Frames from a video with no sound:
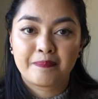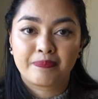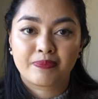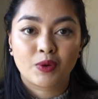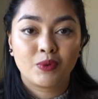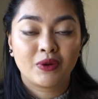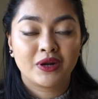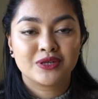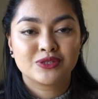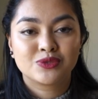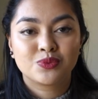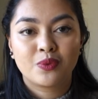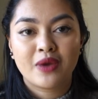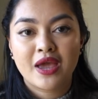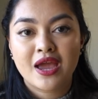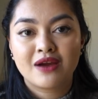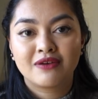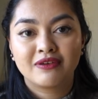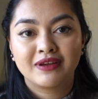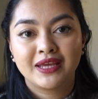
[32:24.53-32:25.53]
what I was
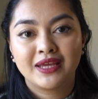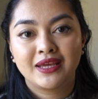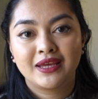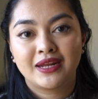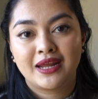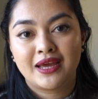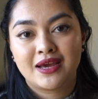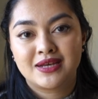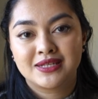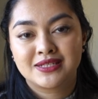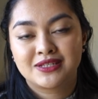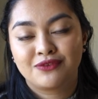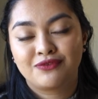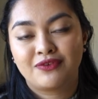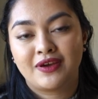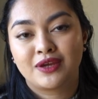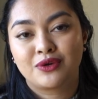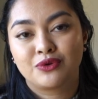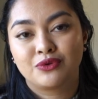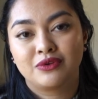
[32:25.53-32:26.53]
wearing, and I asked if
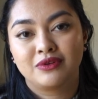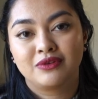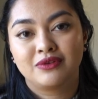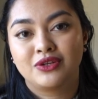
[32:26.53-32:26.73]
I could,